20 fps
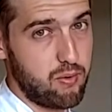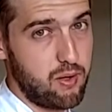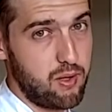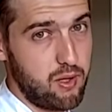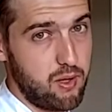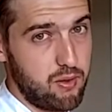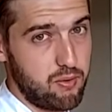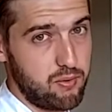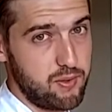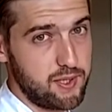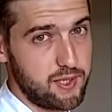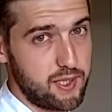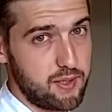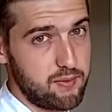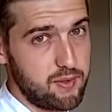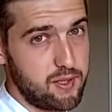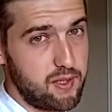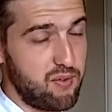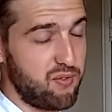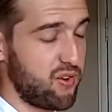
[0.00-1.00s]

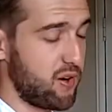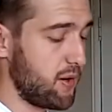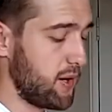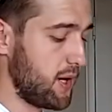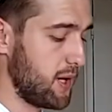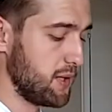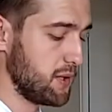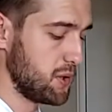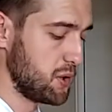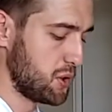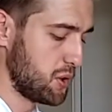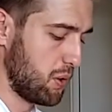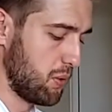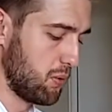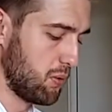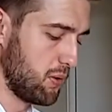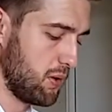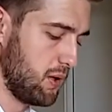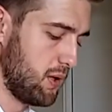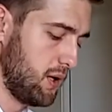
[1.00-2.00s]
370 Fahrenheit. So,
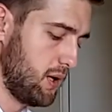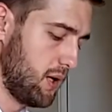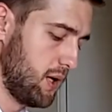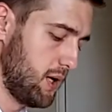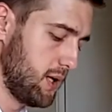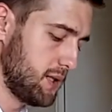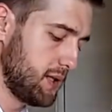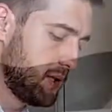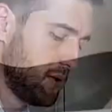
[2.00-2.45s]
let's